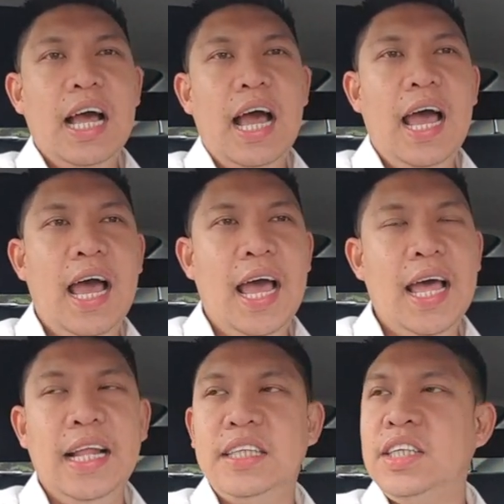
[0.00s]

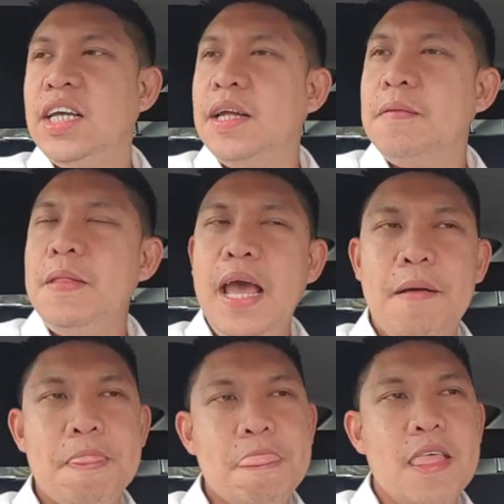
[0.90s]
And yeah,
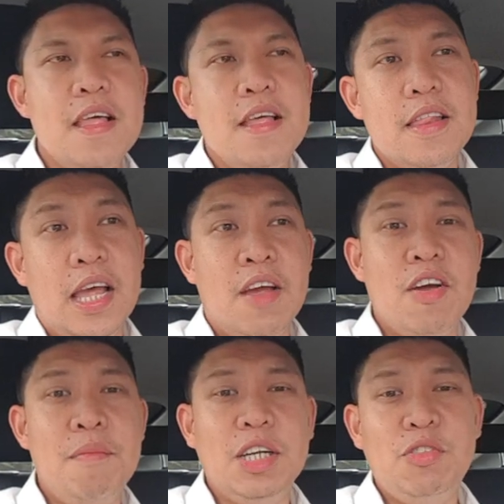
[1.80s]
thank you
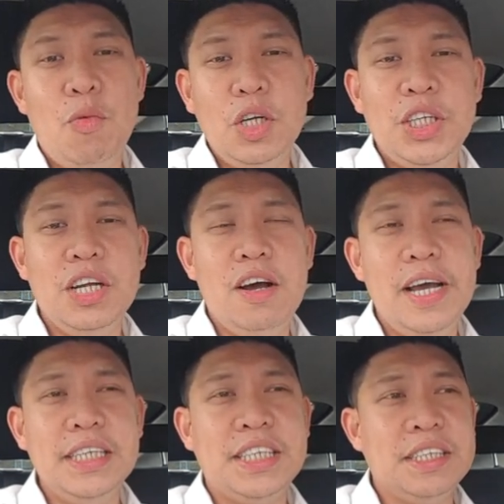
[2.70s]
very much for watching
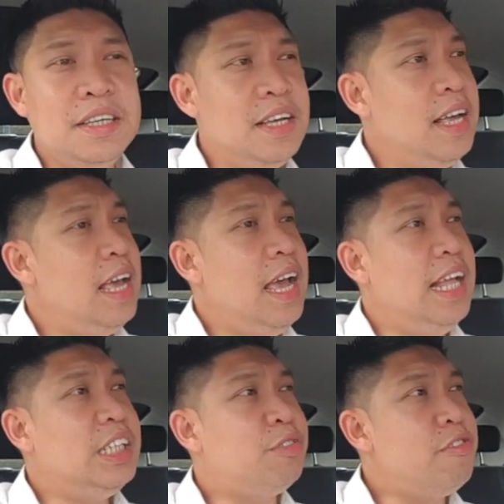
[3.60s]
guys.
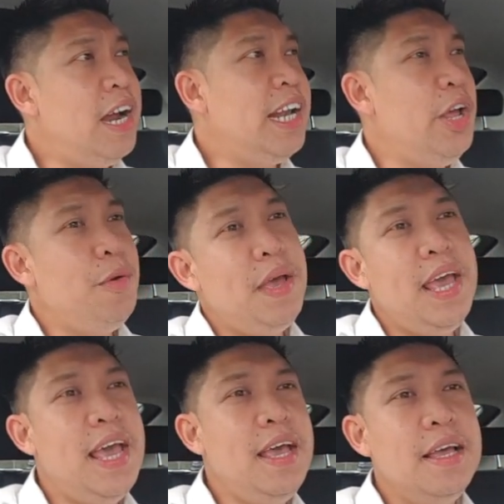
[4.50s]
It's Frankly Uber
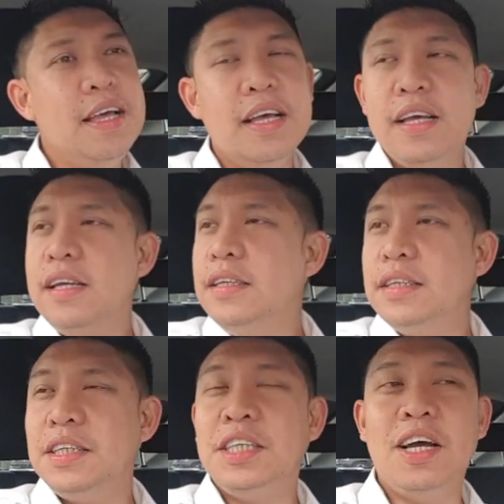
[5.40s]
here,
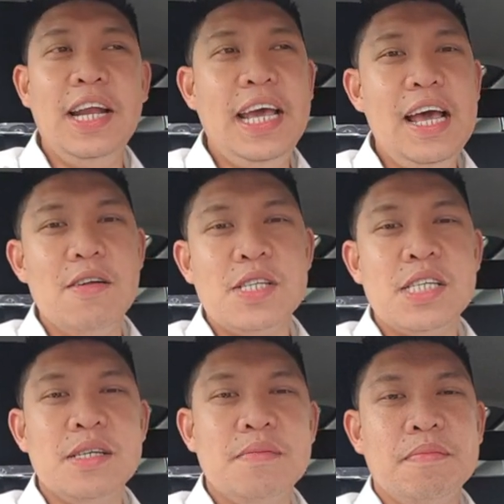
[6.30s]
signing out.
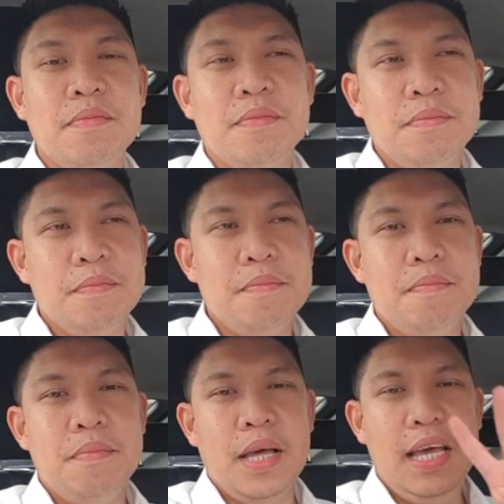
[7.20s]

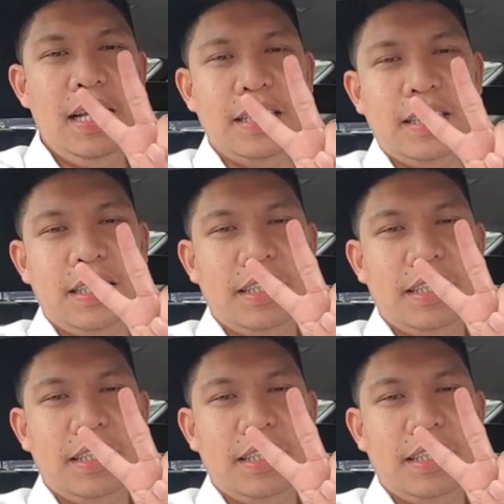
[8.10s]
Peace.